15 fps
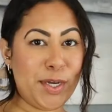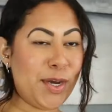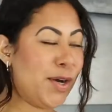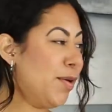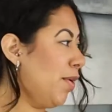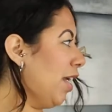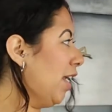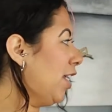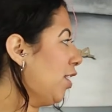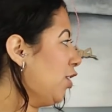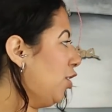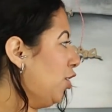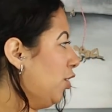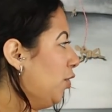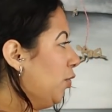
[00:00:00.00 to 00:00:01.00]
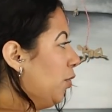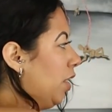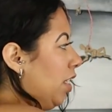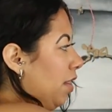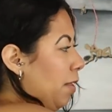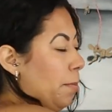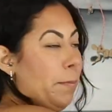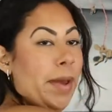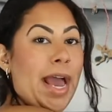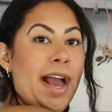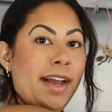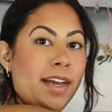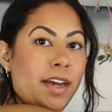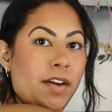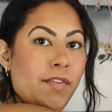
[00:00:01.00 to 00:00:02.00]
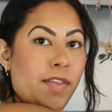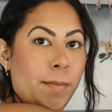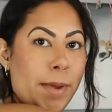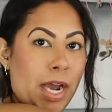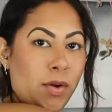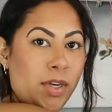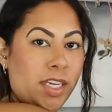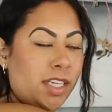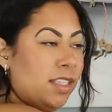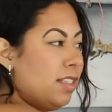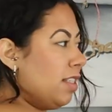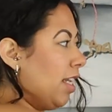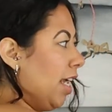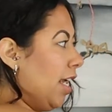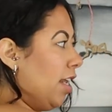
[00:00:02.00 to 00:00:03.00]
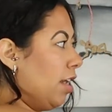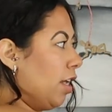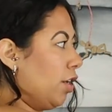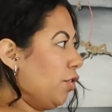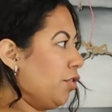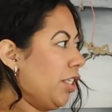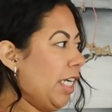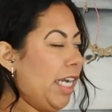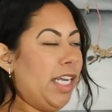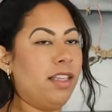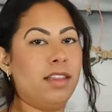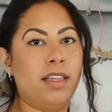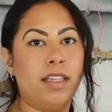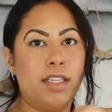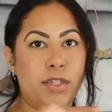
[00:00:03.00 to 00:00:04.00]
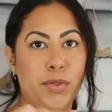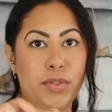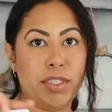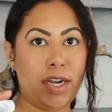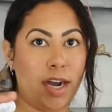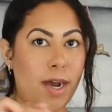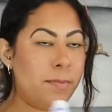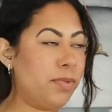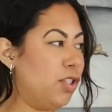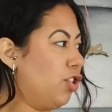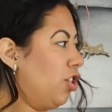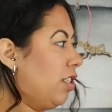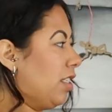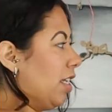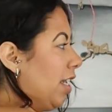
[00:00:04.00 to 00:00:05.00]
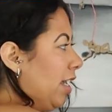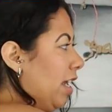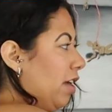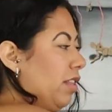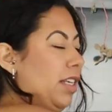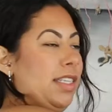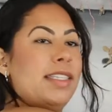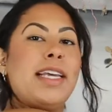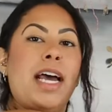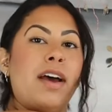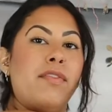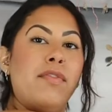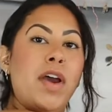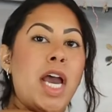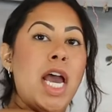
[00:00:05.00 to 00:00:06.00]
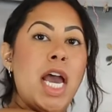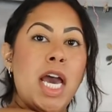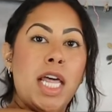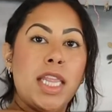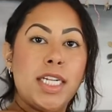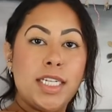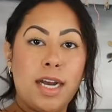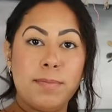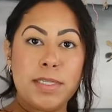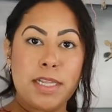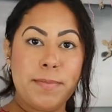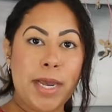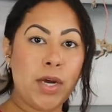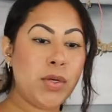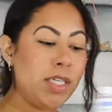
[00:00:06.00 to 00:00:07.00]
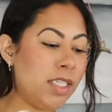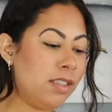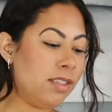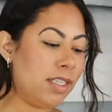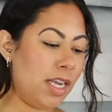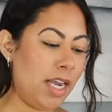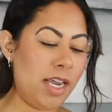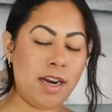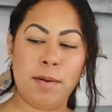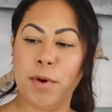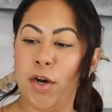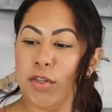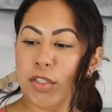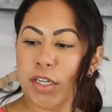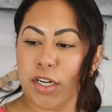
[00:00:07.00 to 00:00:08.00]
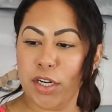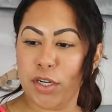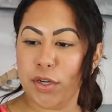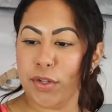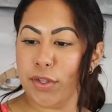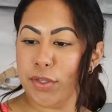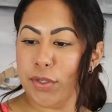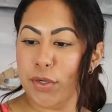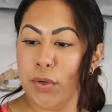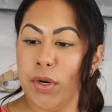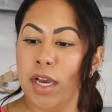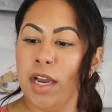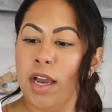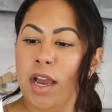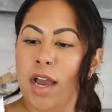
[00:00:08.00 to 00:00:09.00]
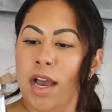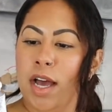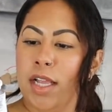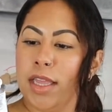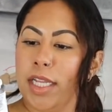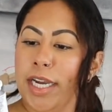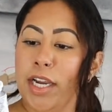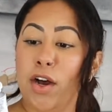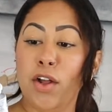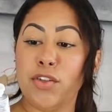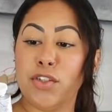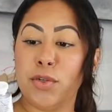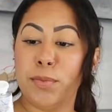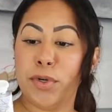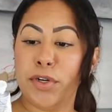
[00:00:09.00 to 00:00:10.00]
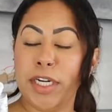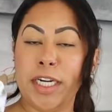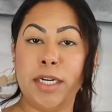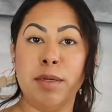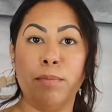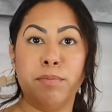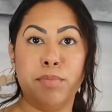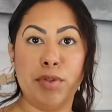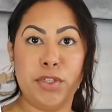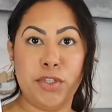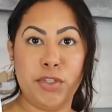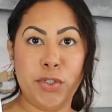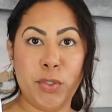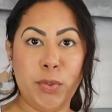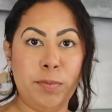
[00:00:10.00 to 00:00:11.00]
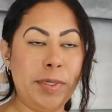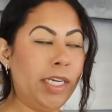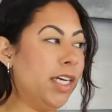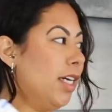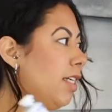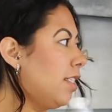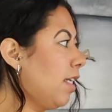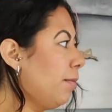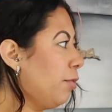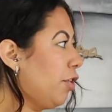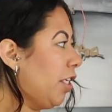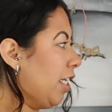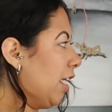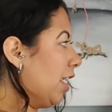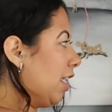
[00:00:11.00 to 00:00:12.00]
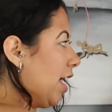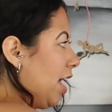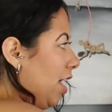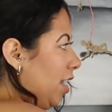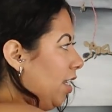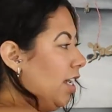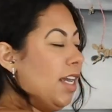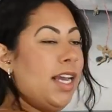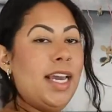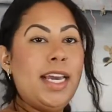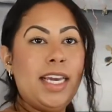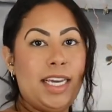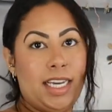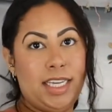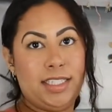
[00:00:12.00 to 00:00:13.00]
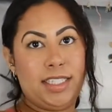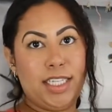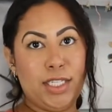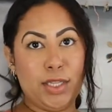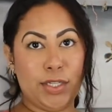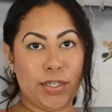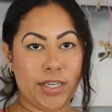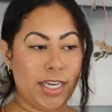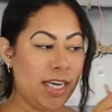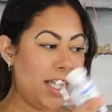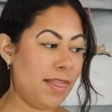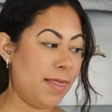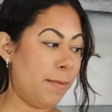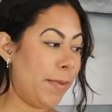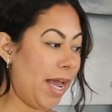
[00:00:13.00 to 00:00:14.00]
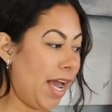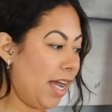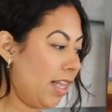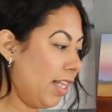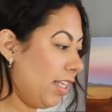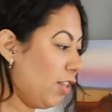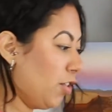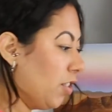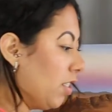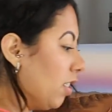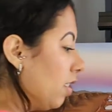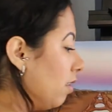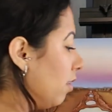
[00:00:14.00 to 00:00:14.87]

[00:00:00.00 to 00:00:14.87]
going to go into the back of the mountains and create the little tops, just like how these have the tops of the mountains. And I'm also going to include light ultramarine blue, because I'm creating that hazy look in the back, like there's